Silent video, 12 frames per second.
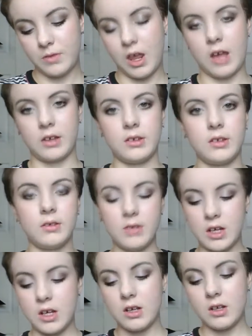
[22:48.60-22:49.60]
Yes.
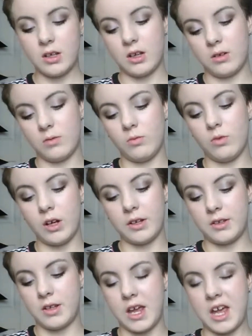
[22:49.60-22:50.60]
In
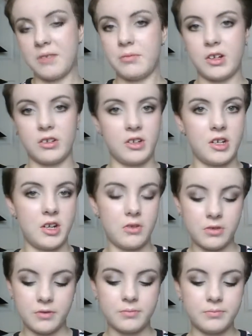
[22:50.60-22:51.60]
110 Purely
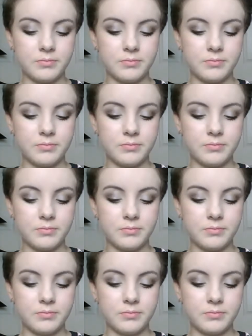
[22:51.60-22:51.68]
Nude.